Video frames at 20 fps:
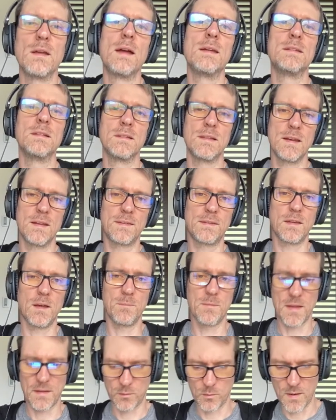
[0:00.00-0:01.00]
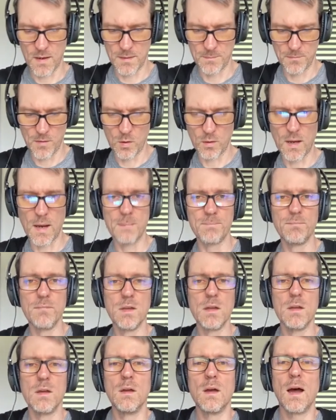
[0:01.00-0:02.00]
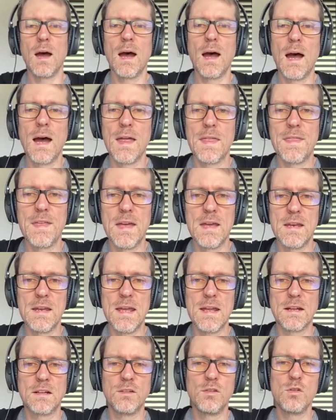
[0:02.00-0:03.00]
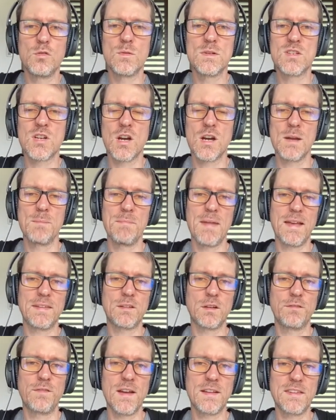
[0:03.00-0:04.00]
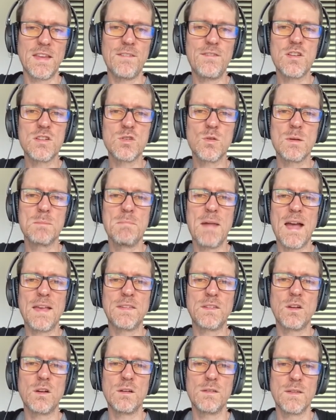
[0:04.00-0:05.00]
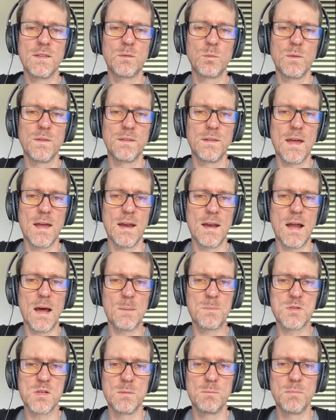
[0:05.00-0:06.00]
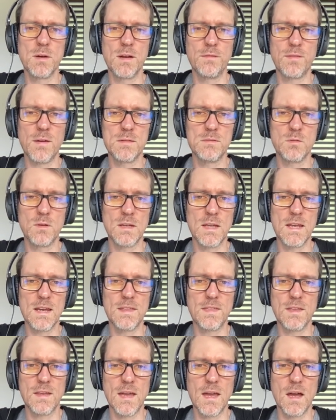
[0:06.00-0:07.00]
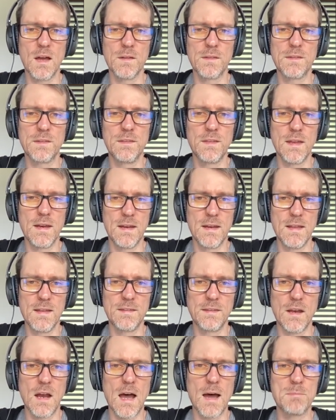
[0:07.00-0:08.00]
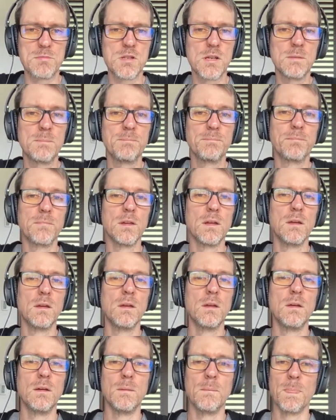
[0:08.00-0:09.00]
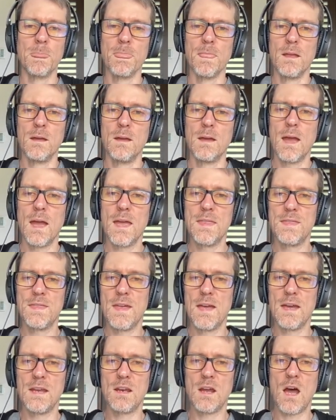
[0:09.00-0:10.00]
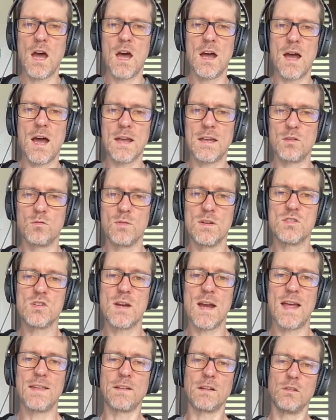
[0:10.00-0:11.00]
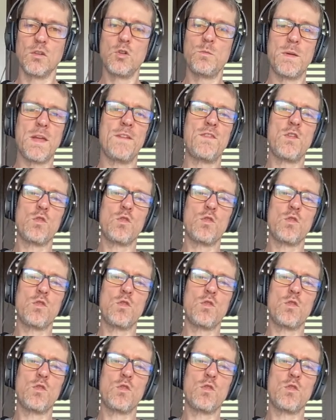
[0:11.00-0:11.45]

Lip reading: deleted some, that's why. Okay. Then include return and master effects. If you're doing master, this one's not an option, but if I'm doing anything else, then it is an option. And then I can render it as a loop. If you